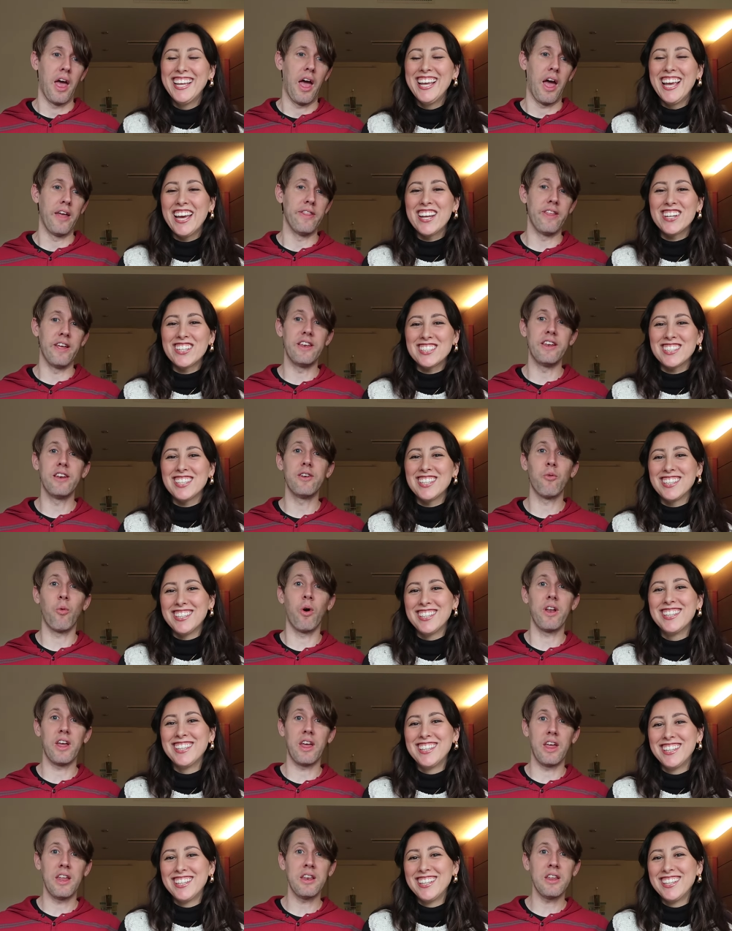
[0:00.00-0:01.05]
Speaker 1: and, they didn't
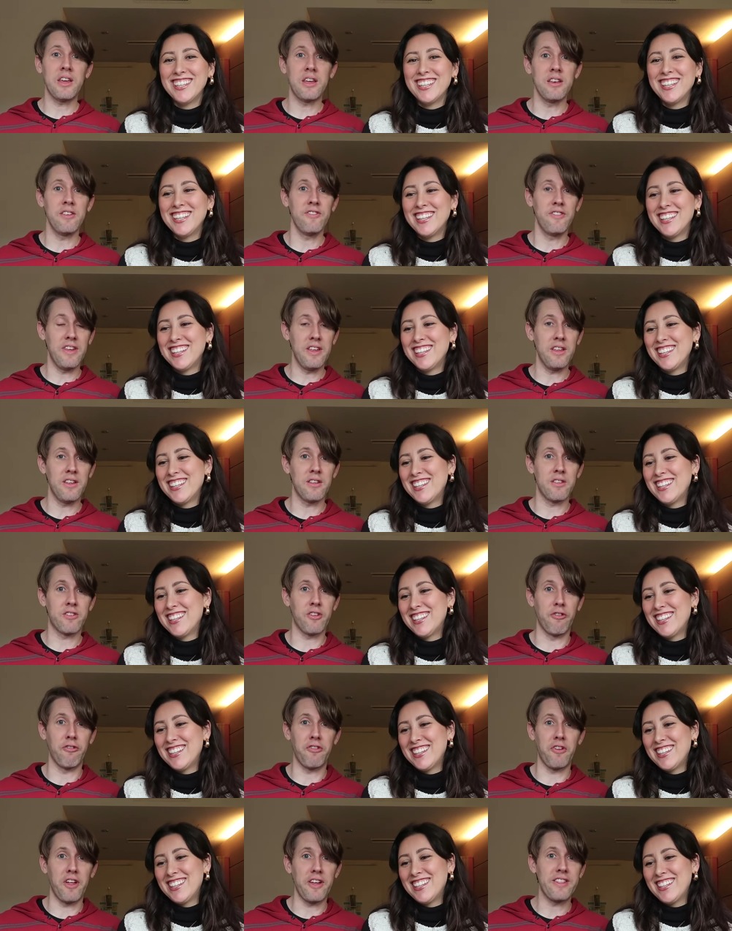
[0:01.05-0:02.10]
want to inconvenience a
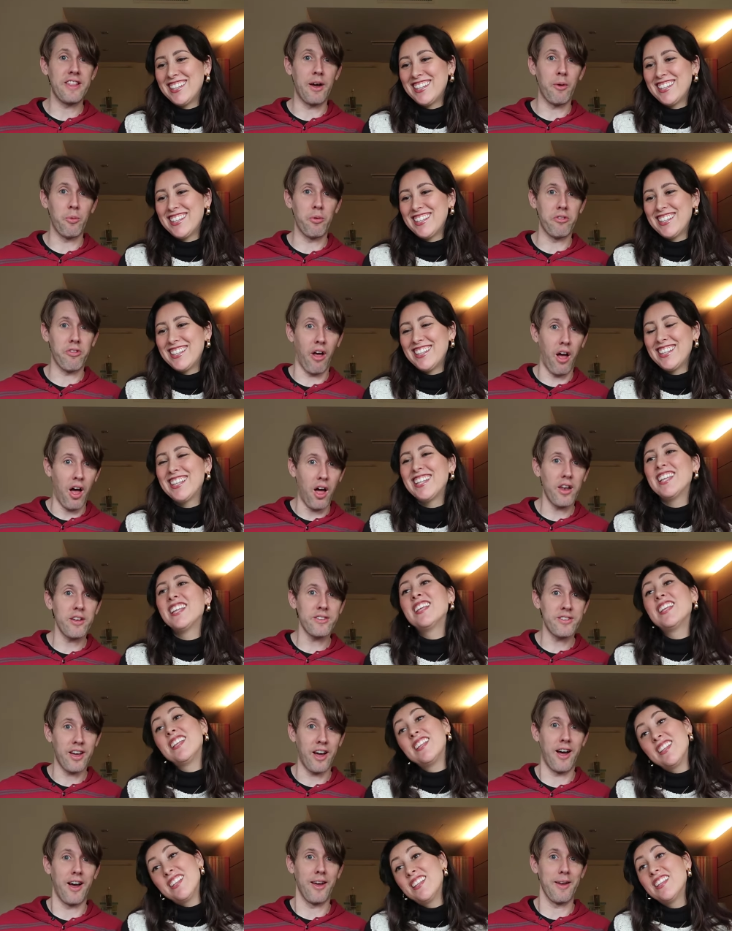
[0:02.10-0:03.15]
flight that was on
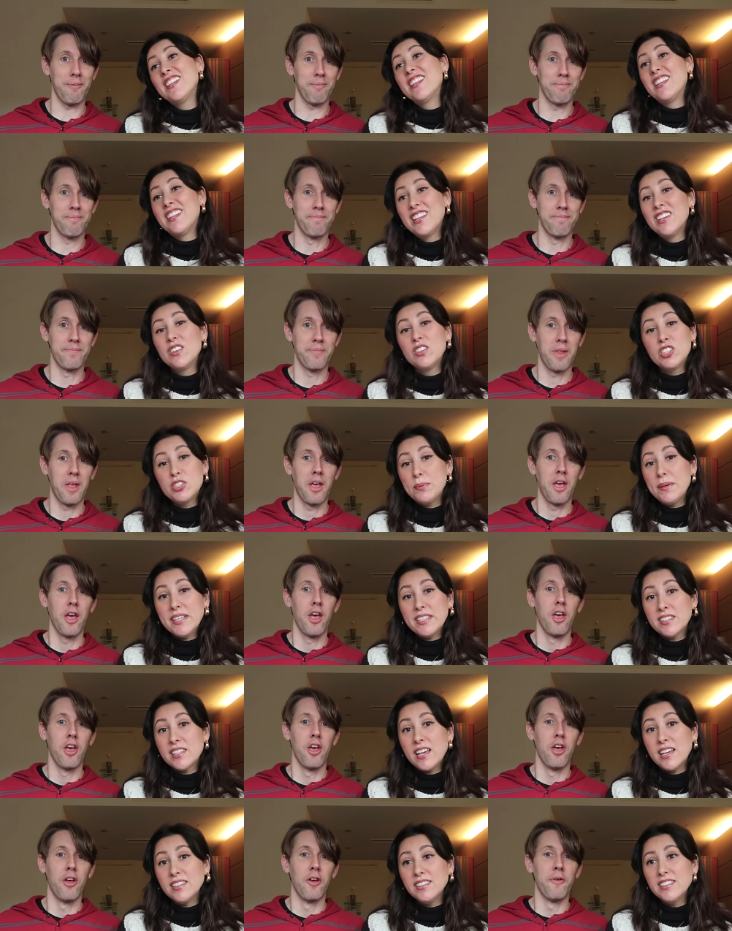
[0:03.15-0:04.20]
time.
Speaker 2: Which
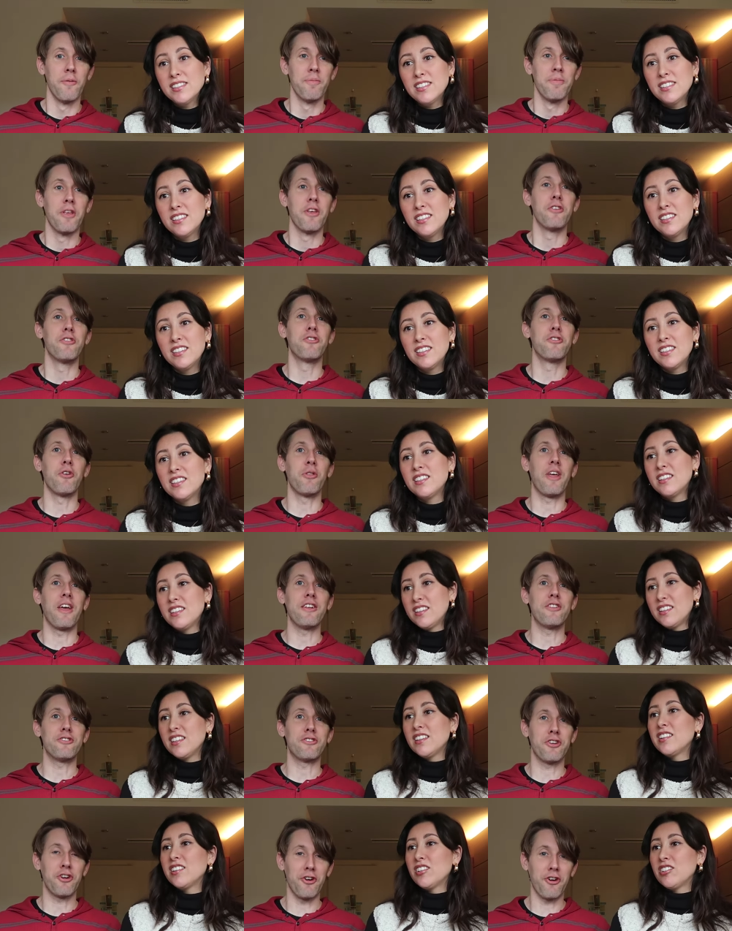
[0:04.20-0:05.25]
makes sense.
Speaker 1: So
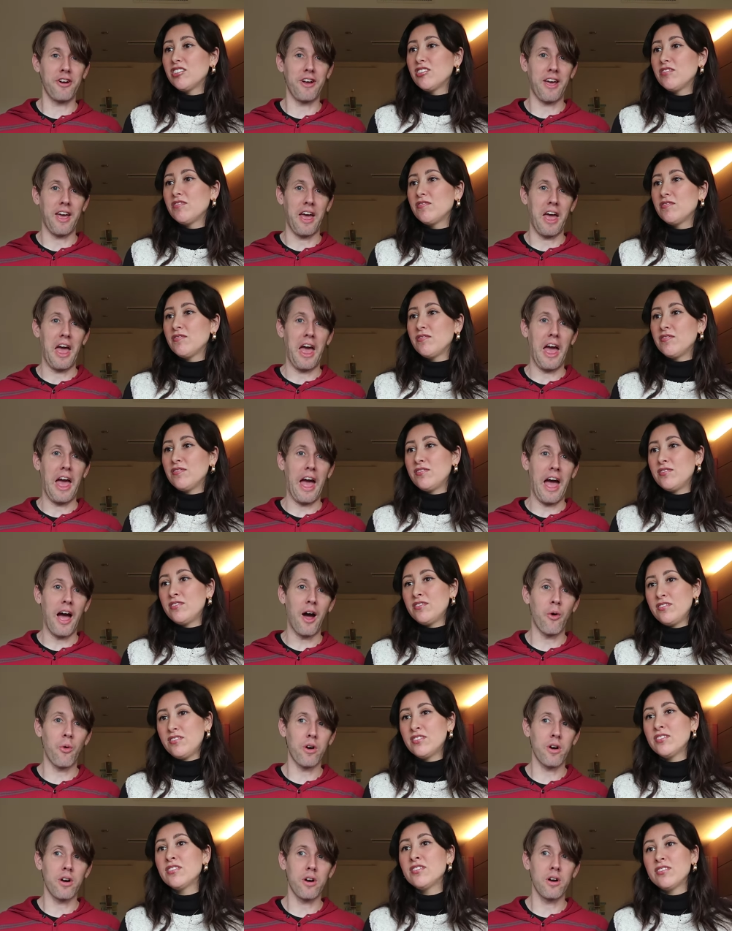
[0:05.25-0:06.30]
they took
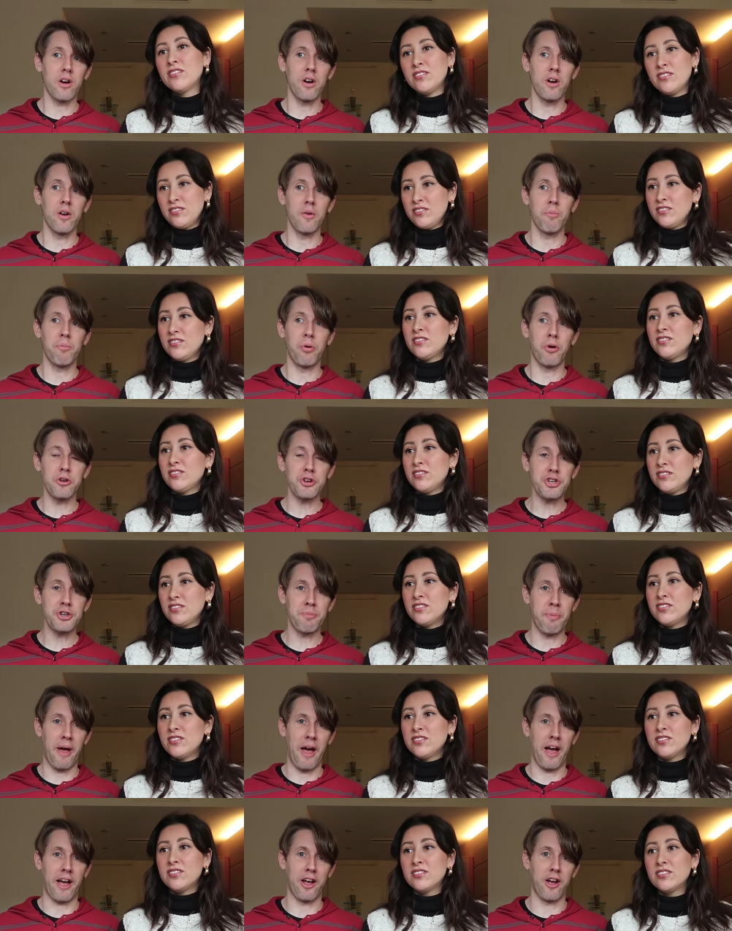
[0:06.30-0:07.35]
our
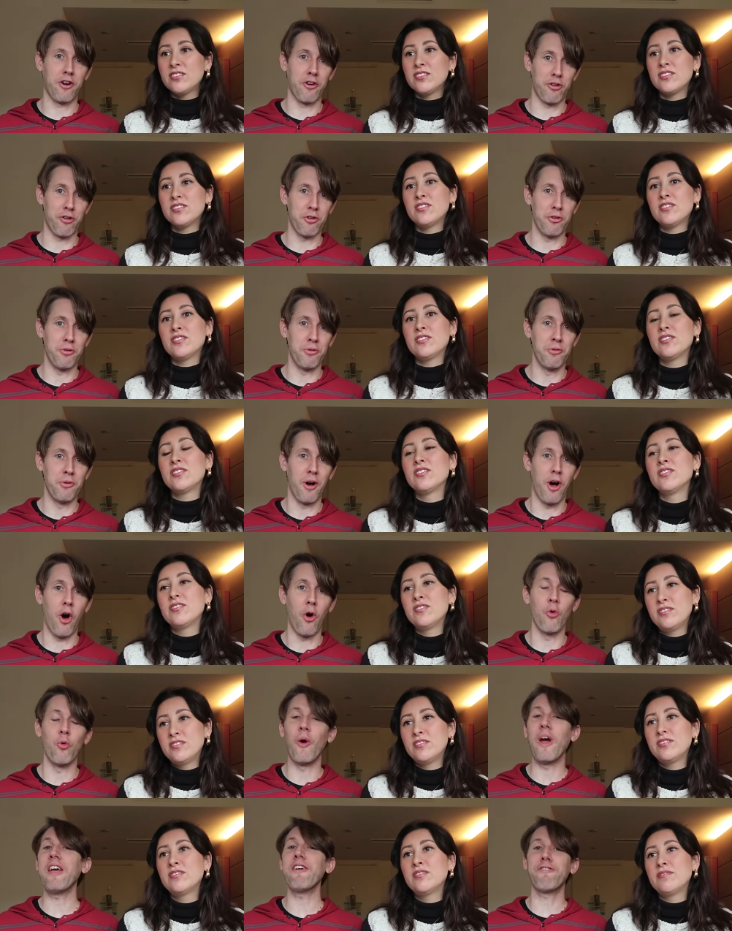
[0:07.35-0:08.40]
pushback crew
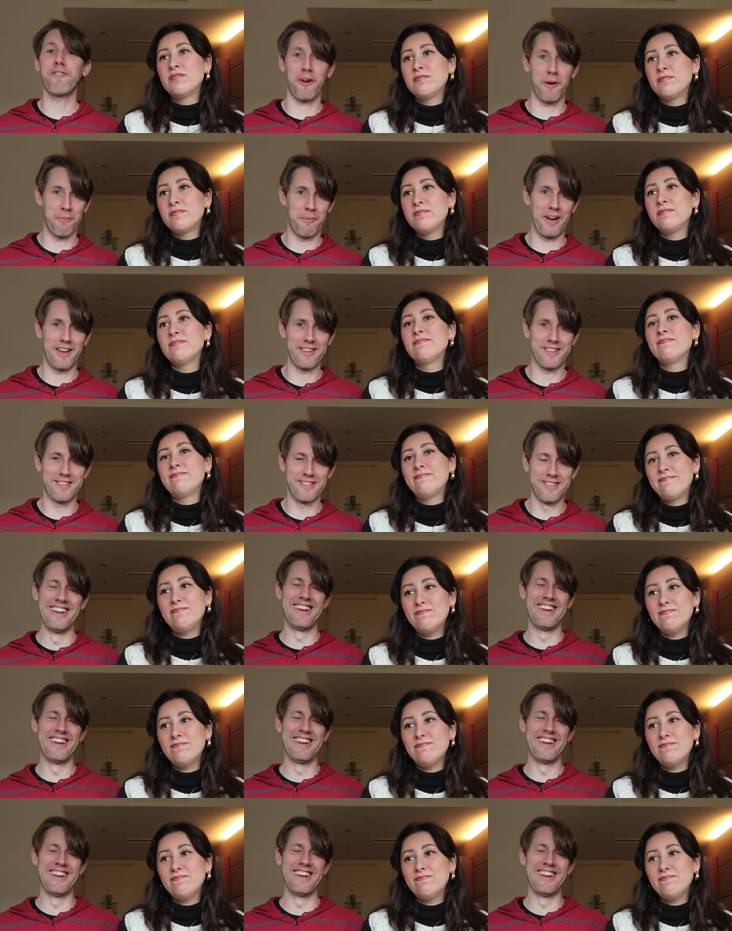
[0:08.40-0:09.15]
away from us